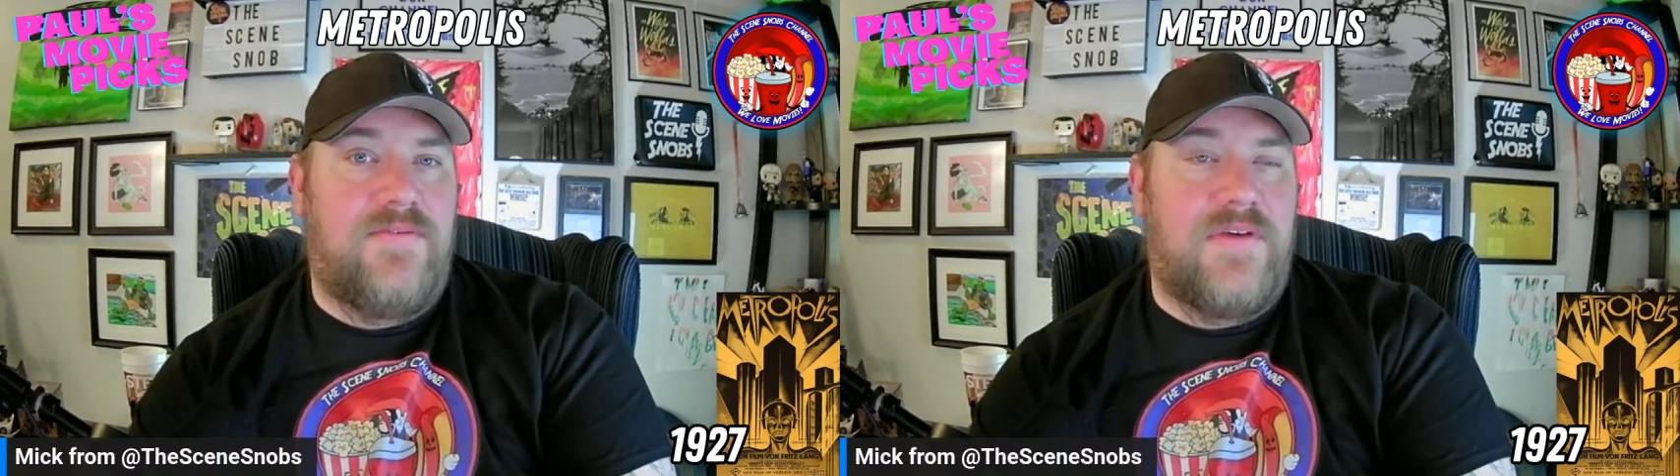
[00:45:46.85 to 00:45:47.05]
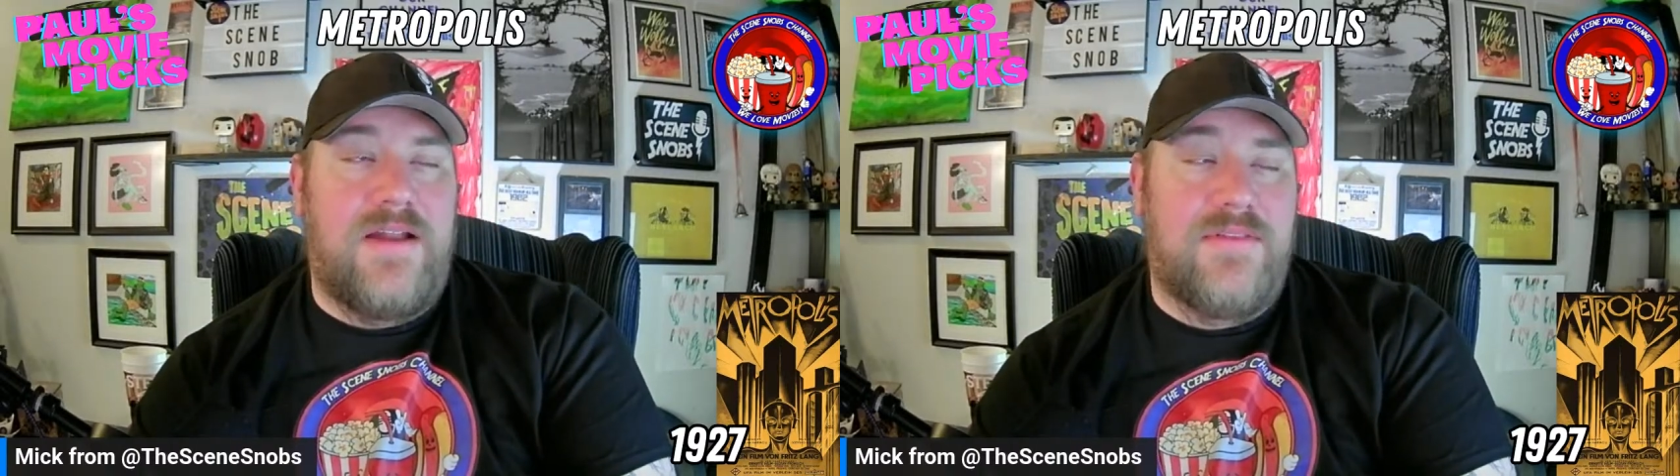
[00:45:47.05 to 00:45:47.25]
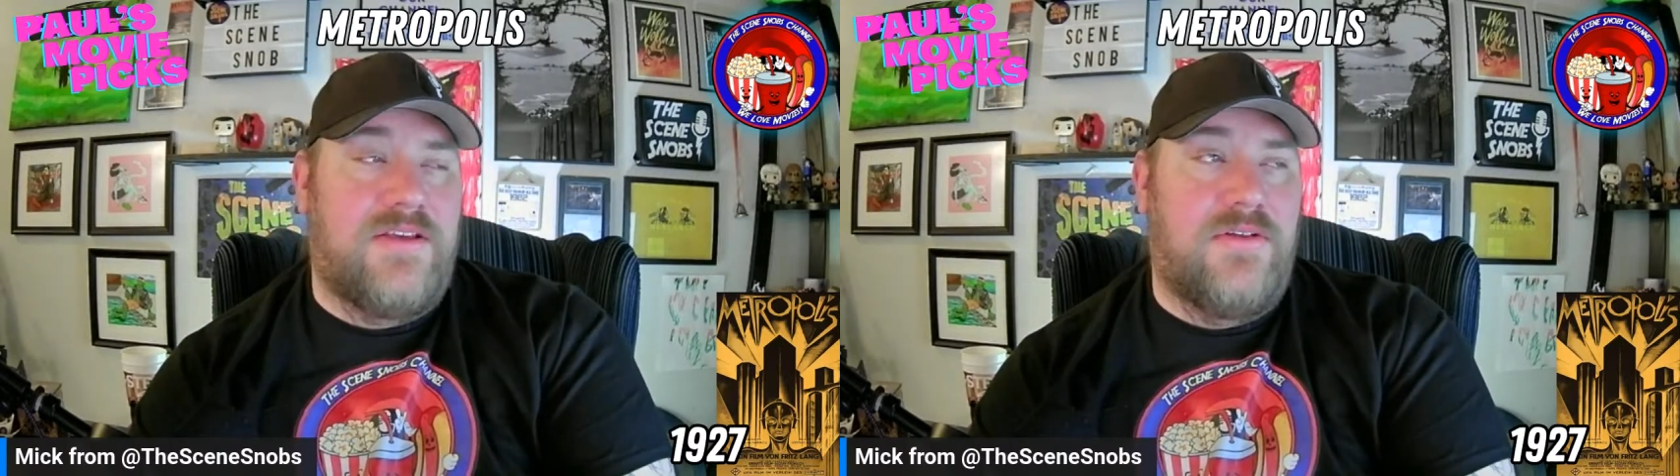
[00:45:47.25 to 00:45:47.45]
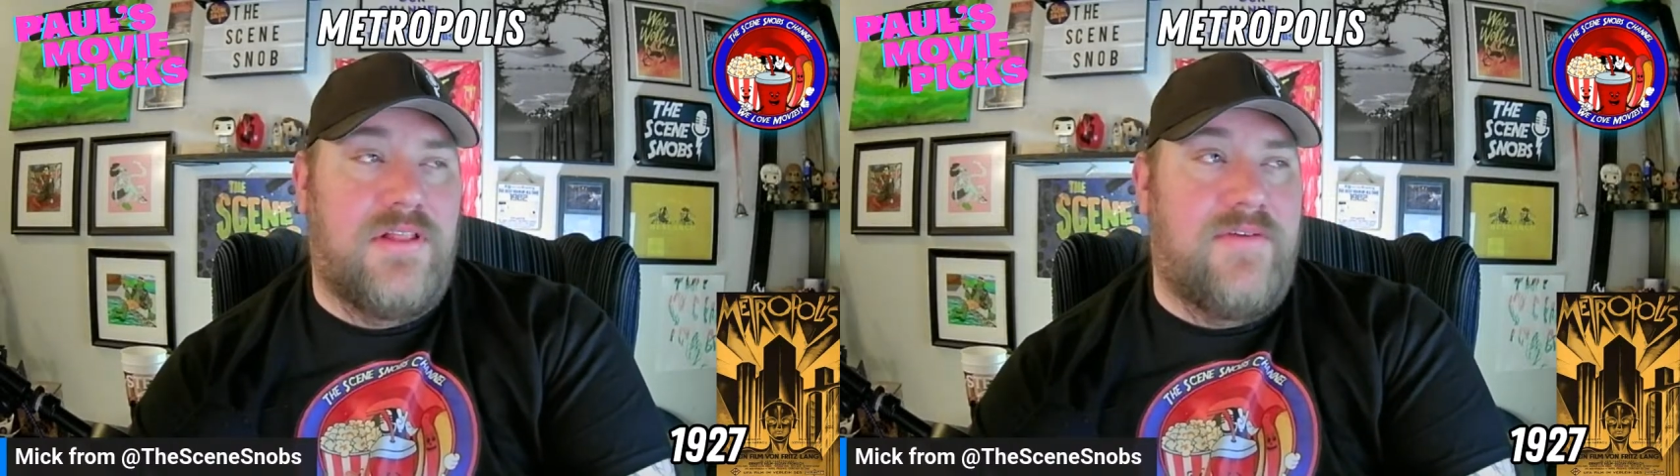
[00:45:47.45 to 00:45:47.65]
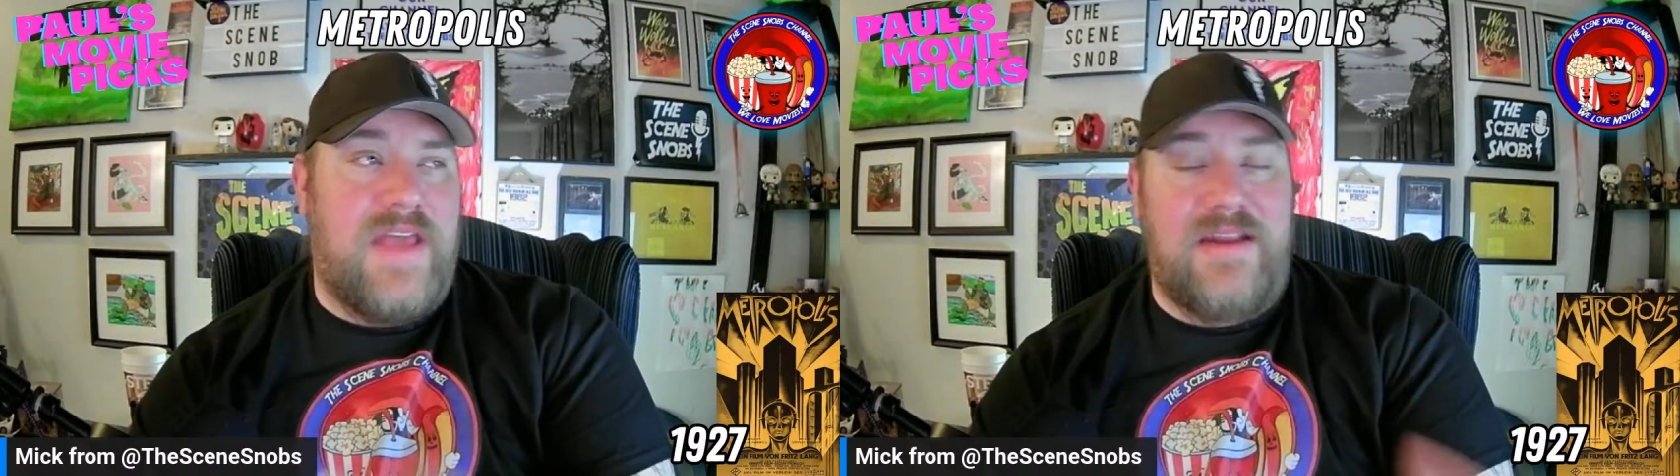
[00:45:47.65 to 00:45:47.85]
I don't think you'll
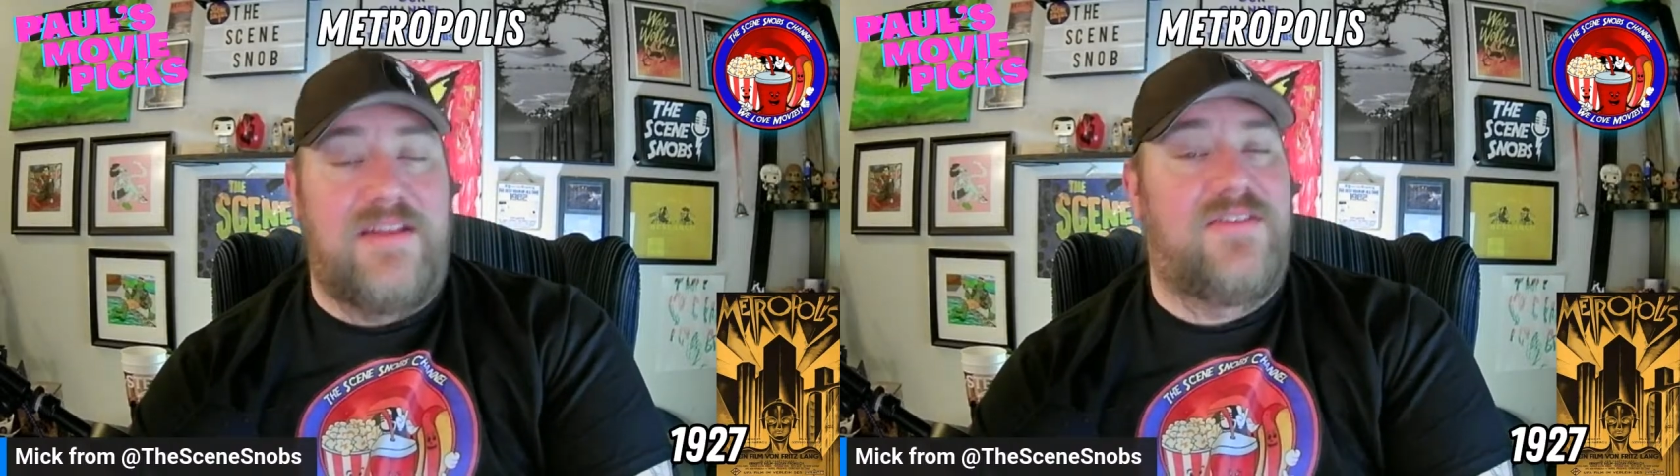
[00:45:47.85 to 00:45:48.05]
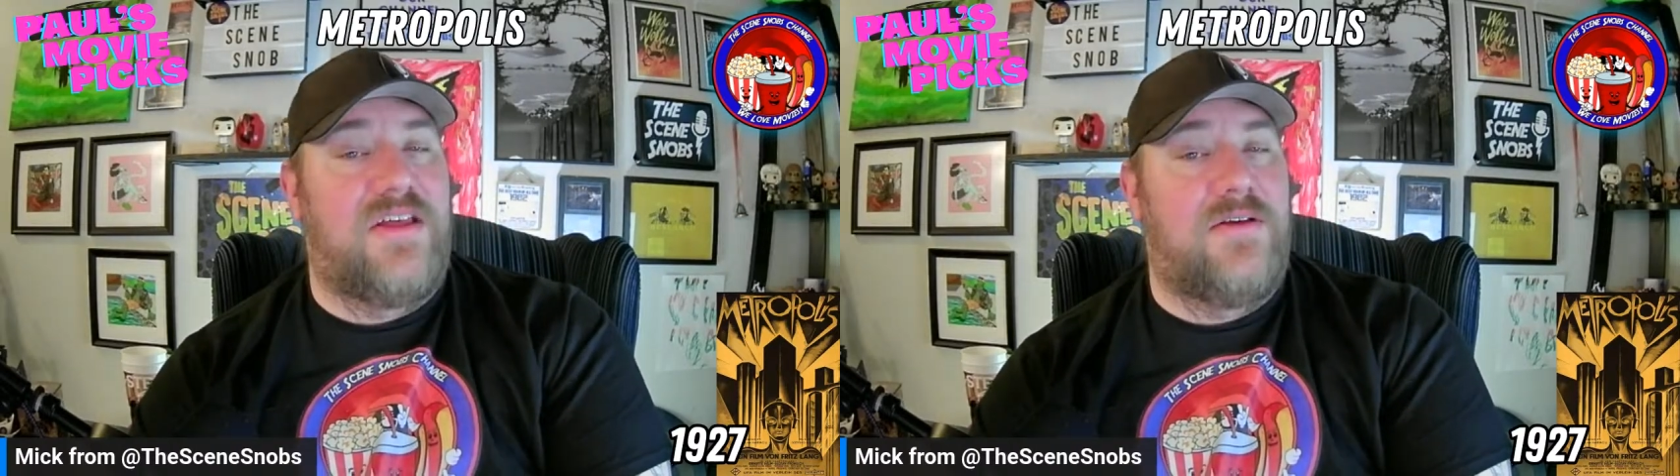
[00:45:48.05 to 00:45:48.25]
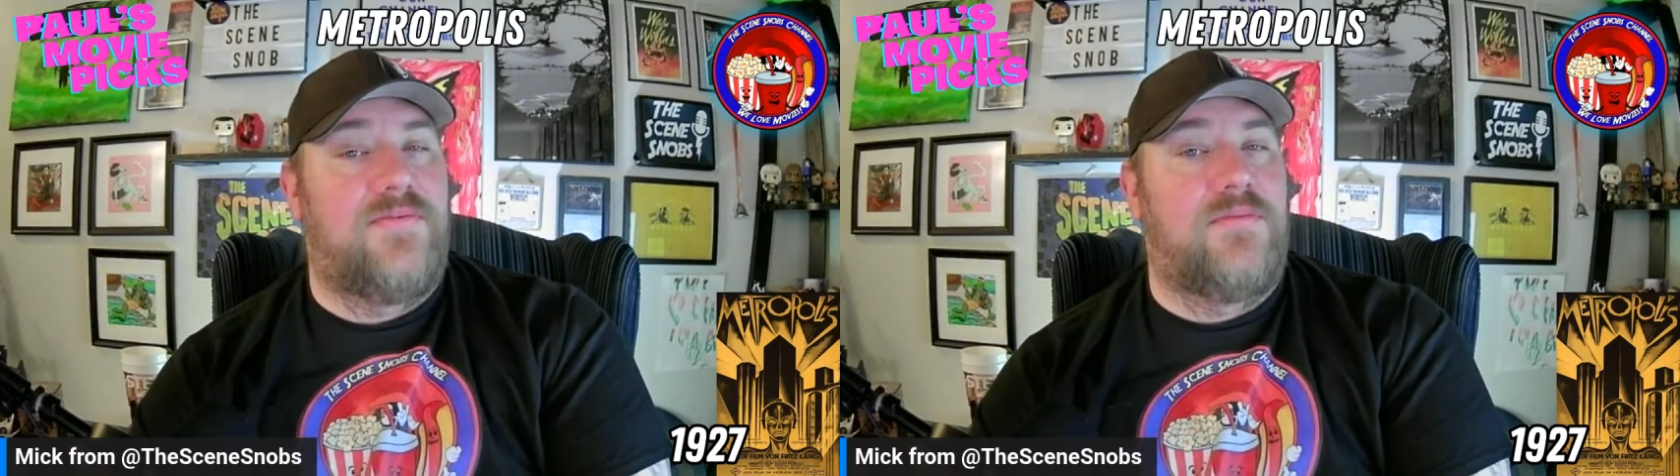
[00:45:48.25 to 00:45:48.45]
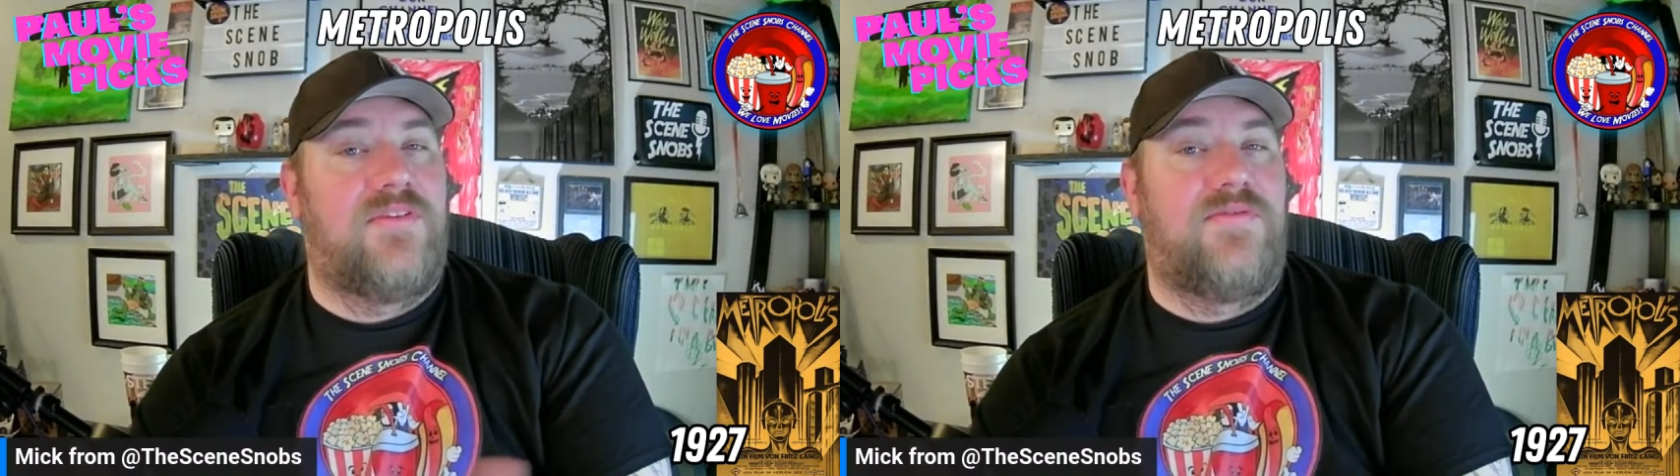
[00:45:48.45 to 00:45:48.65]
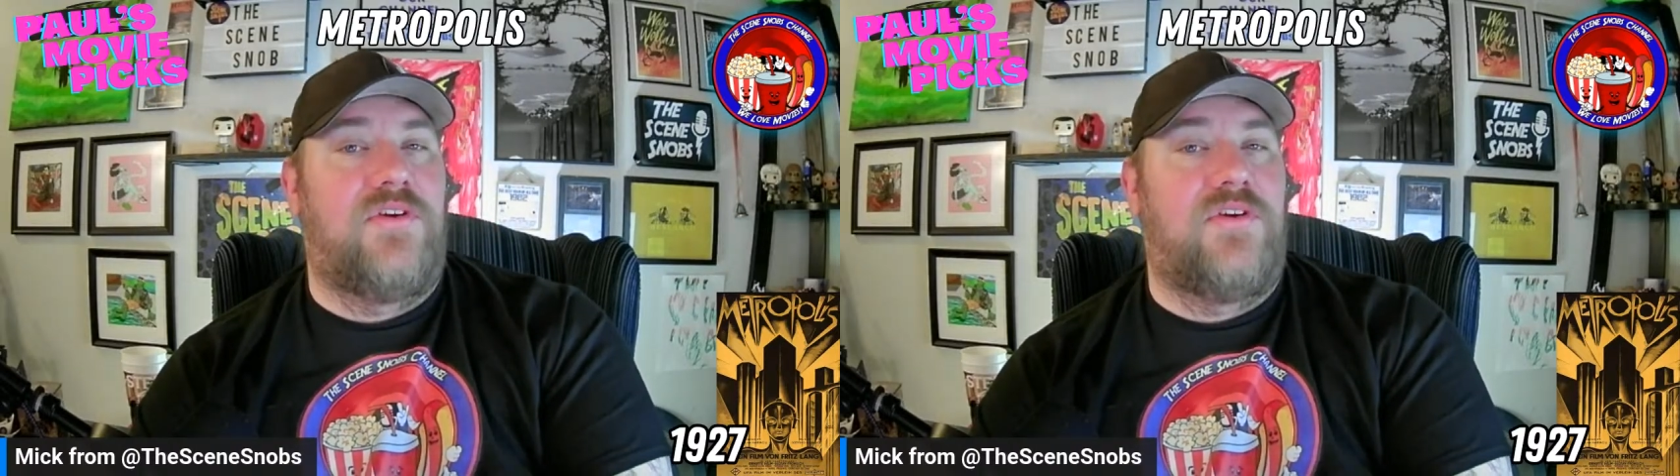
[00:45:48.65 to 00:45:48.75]
love any silent films if